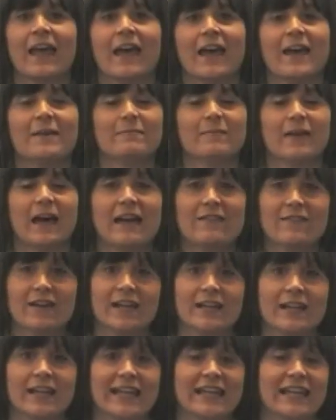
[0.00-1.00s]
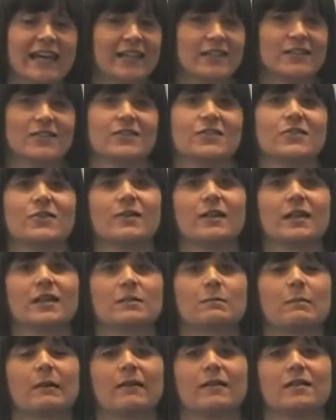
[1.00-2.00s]
I've enhanced the student
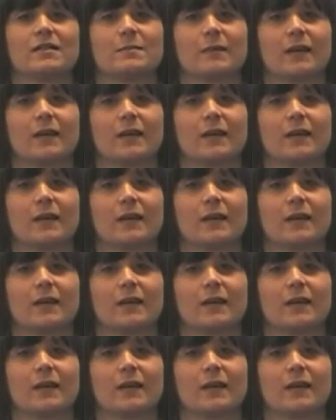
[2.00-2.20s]
experience